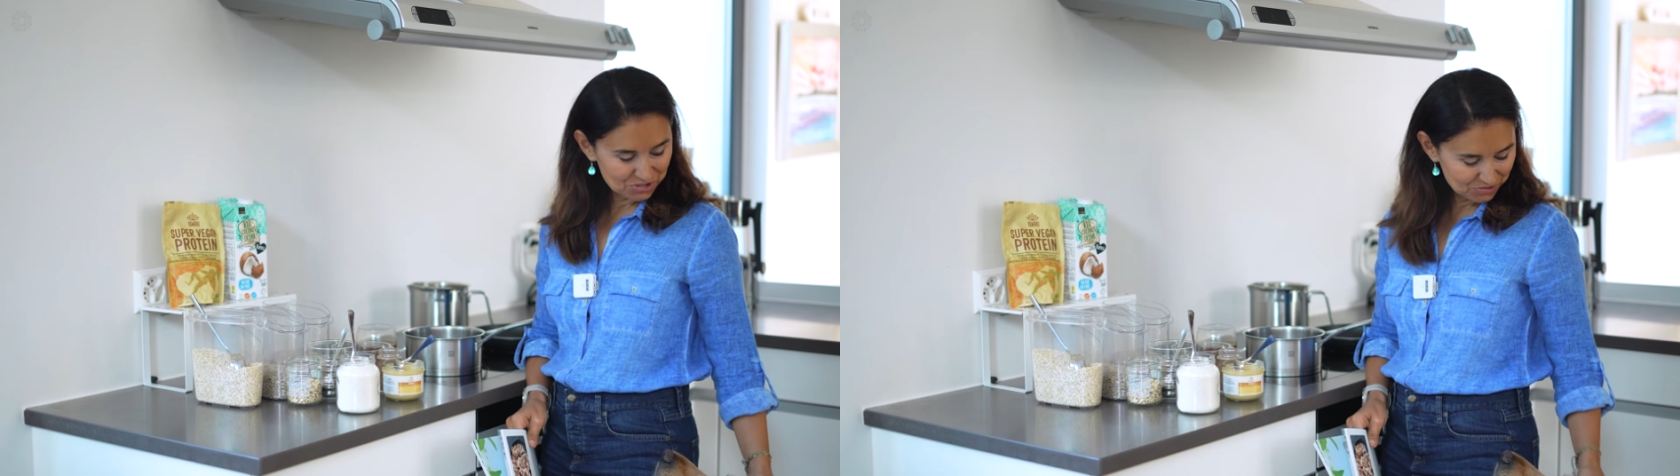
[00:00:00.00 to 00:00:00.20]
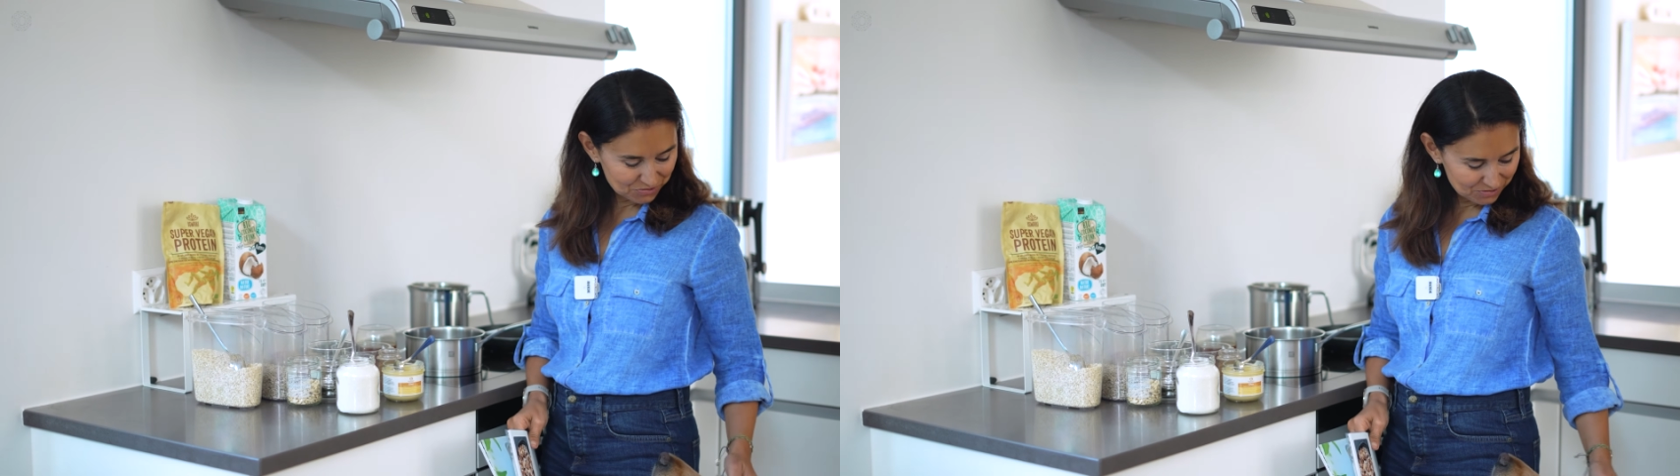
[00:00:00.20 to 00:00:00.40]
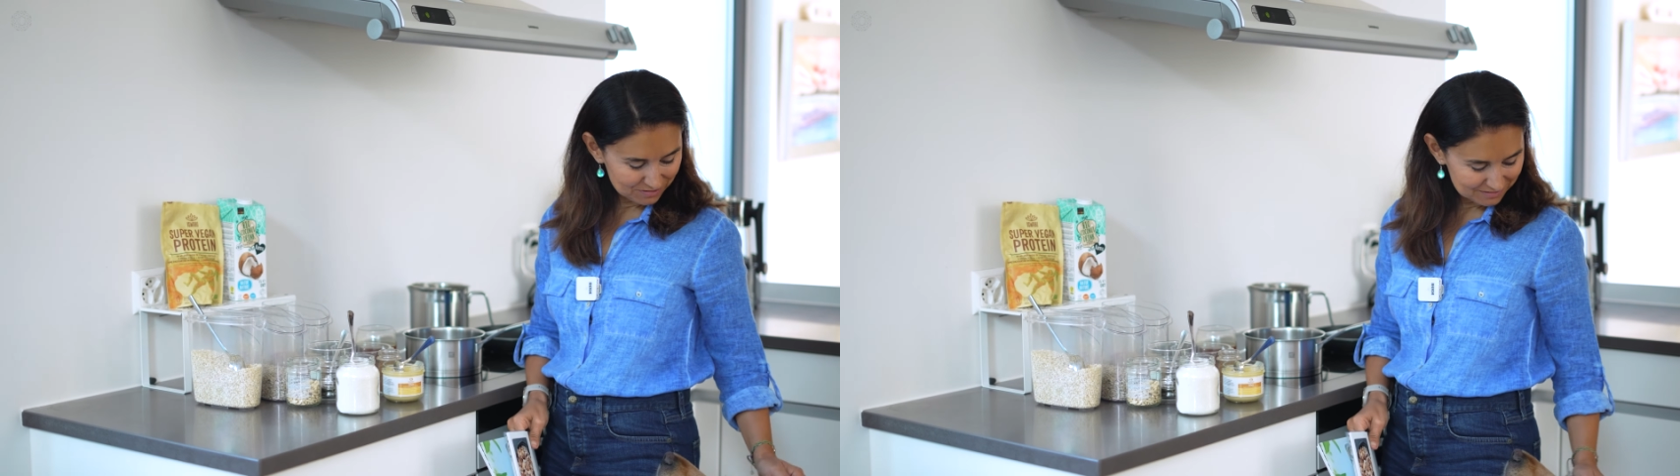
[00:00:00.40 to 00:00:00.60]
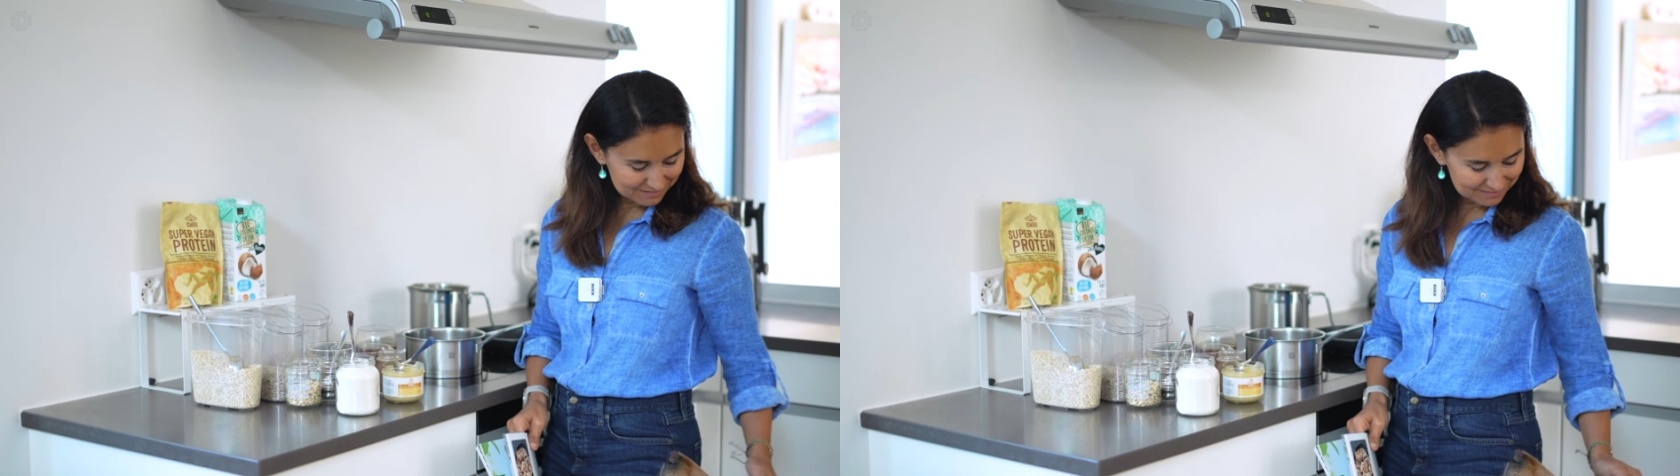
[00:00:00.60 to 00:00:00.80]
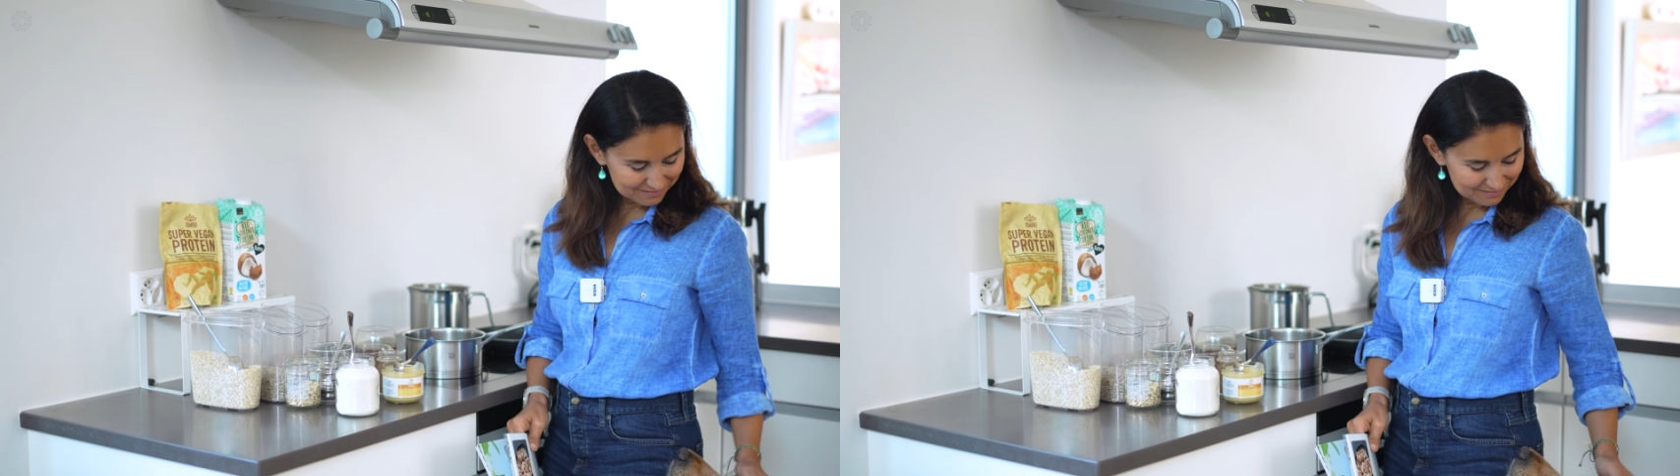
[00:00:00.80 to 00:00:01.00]
too.
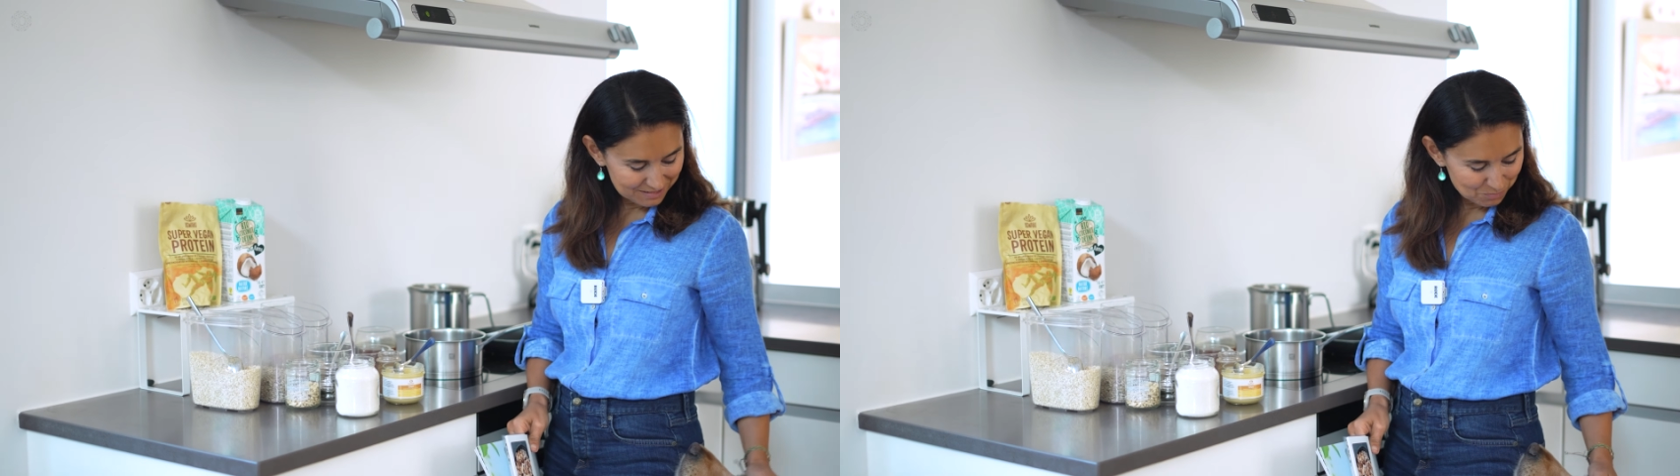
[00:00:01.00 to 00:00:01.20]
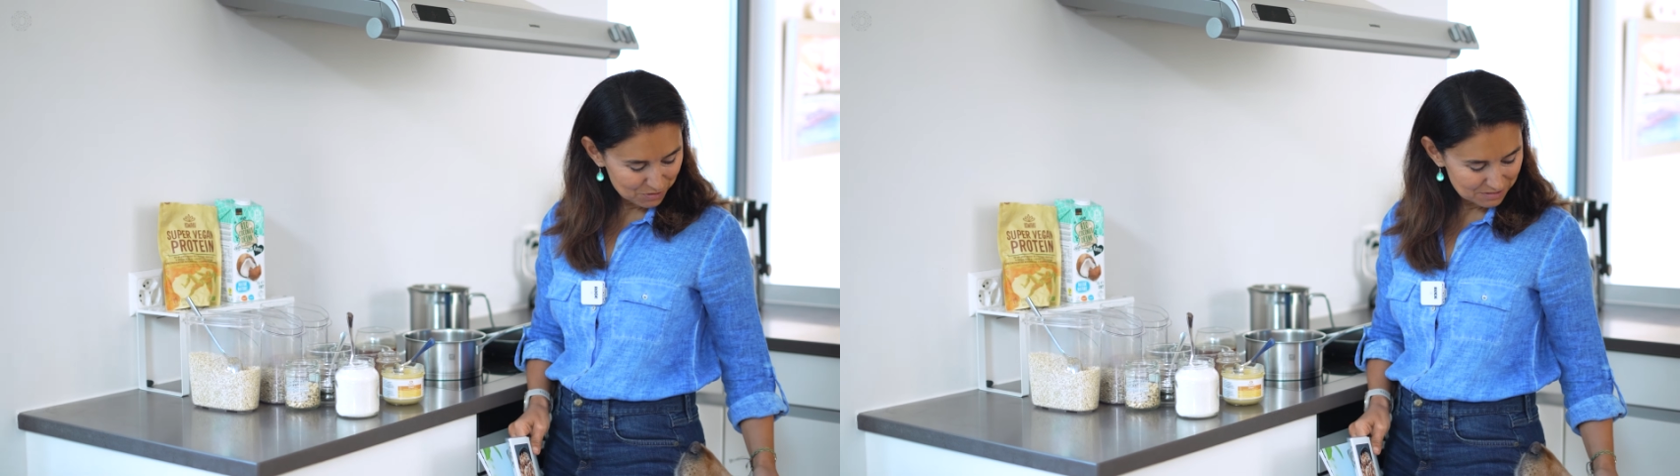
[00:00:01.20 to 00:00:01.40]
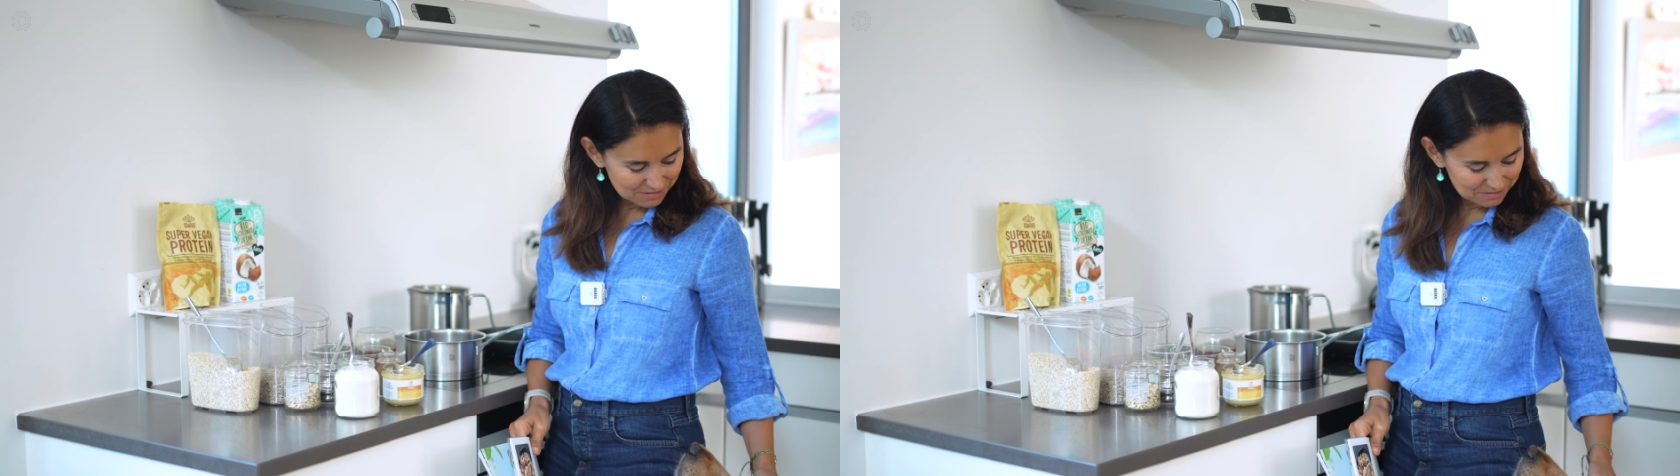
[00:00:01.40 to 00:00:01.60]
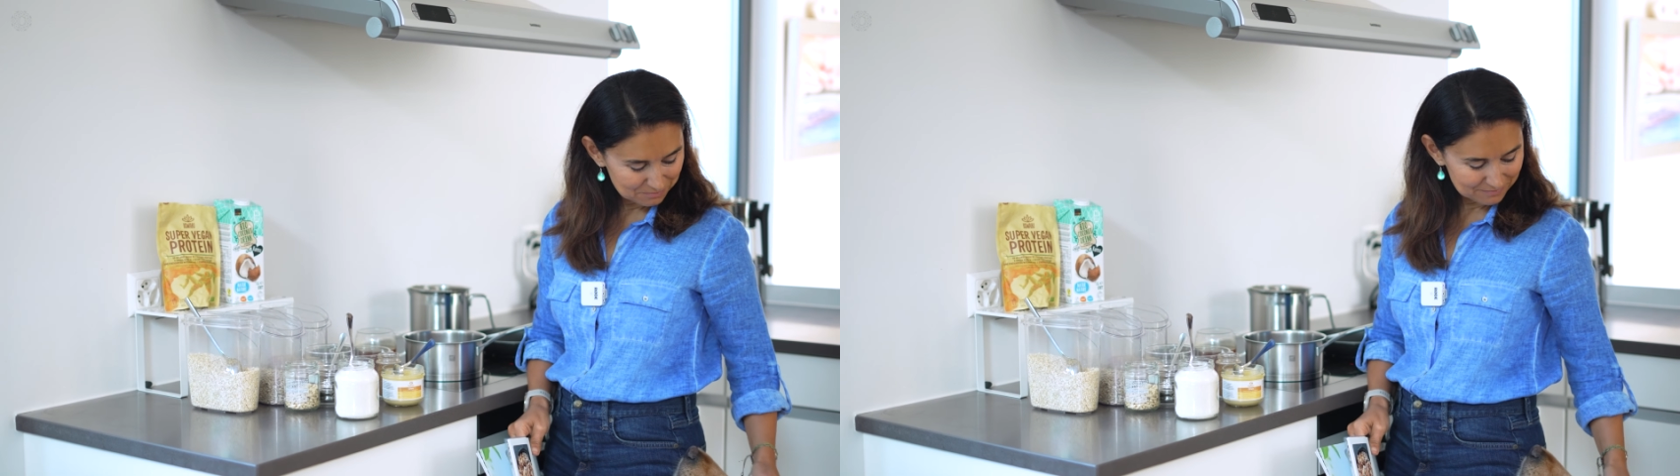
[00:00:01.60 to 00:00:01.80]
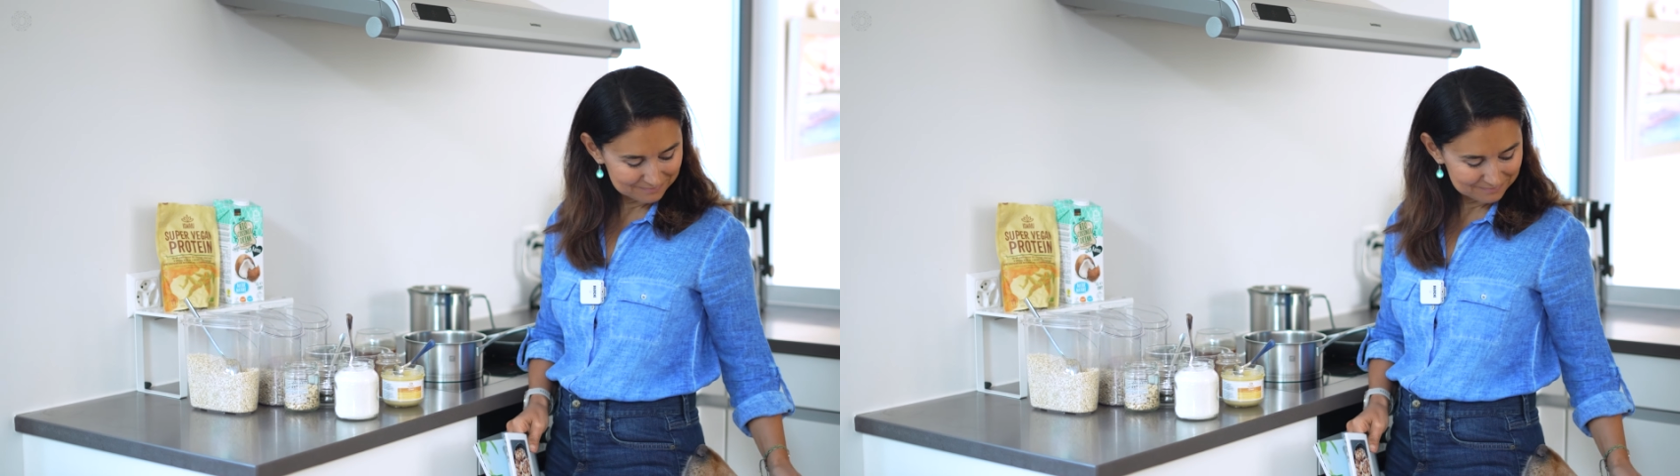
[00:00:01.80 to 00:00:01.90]
Right, Maxim?